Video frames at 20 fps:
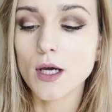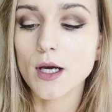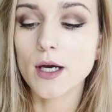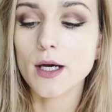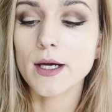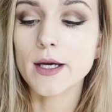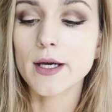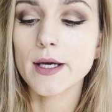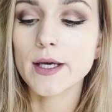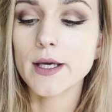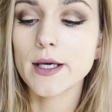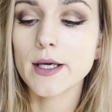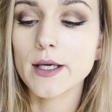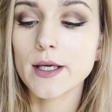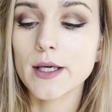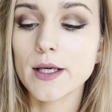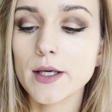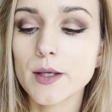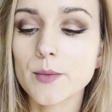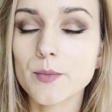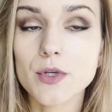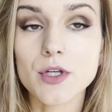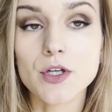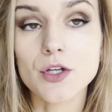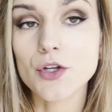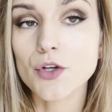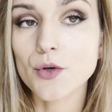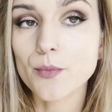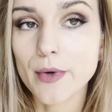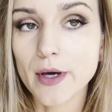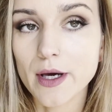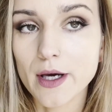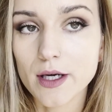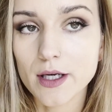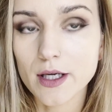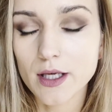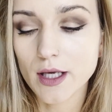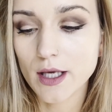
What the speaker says: I am gonna go back